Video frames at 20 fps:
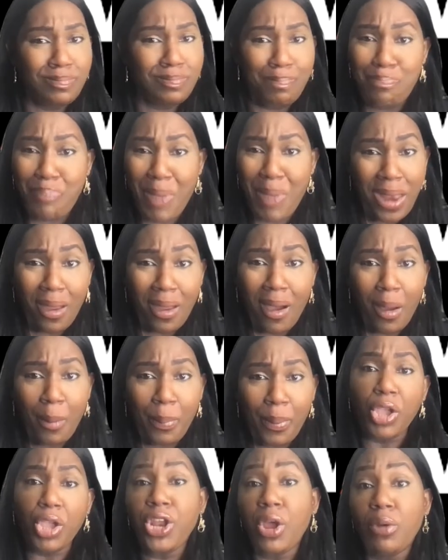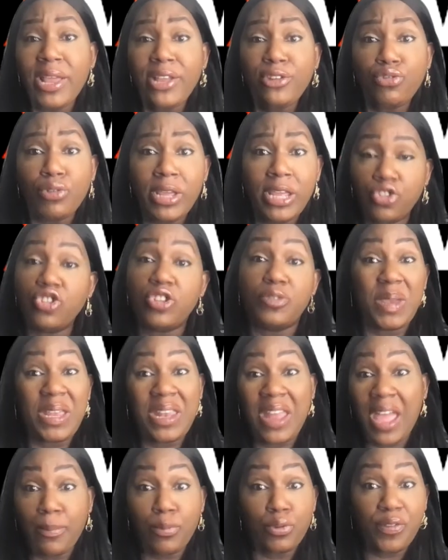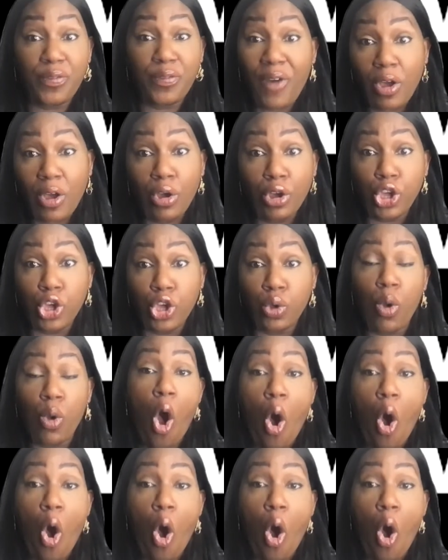bent up, literally just being able to fuck on cue,